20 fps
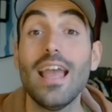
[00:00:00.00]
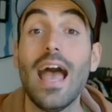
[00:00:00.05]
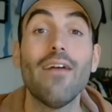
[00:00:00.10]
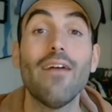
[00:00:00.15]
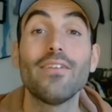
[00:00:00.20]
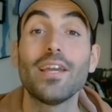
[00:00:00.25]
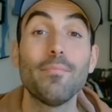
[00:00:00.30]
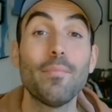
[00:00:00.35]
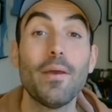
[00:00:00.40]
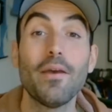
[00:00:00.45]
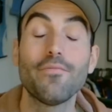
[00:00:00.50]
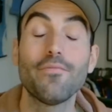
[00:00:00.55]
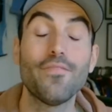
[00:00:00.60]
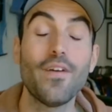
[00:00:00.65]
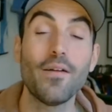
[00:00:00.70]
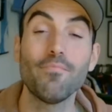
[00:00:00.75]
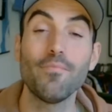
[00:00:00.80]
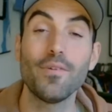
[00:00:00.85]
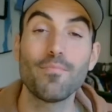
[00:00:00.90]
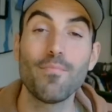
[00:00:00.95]
having a bit of
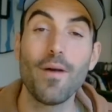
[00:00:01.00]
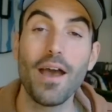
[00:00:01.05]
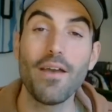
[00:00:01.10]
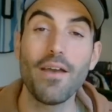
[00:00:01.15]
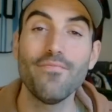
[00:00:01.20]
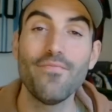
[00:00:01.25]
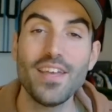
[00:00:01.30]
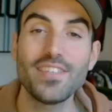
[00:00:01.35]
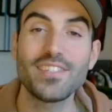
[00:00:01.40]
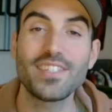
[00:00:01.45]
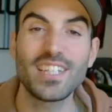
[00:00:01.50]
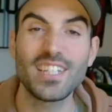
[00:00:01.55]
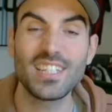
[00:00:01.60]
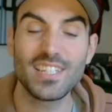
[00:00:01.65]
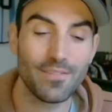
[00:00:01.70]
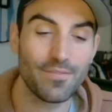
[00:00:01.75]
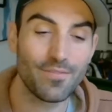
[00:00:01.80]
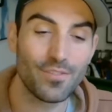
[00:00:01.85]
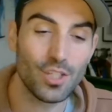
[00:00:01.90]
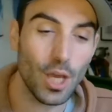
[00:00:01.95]
fun with my
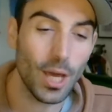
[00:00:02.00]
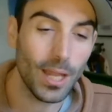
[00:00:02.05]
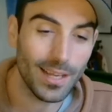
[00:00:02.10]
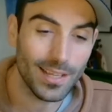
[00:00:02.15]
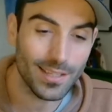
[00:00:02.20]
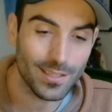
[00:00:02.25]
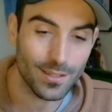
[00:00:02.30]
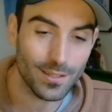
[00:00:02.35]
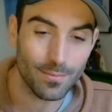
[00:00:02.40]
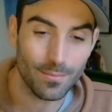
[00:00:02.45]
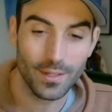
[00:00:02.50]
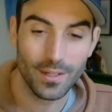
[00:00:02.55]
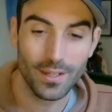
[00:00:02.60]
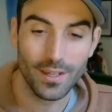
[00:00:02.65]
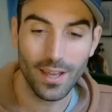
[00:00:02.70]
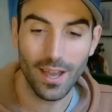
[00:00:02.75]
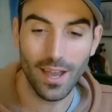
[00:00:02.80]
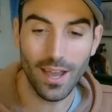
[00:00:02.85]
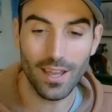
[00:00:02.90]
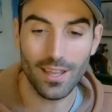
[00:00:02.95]
investigative journalism.
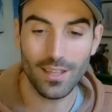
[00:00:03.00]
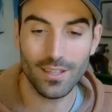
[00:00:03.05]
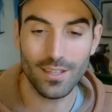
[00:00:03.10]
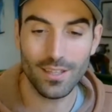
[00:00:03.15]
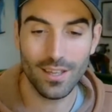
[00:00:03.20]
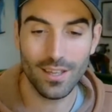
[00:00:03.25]
A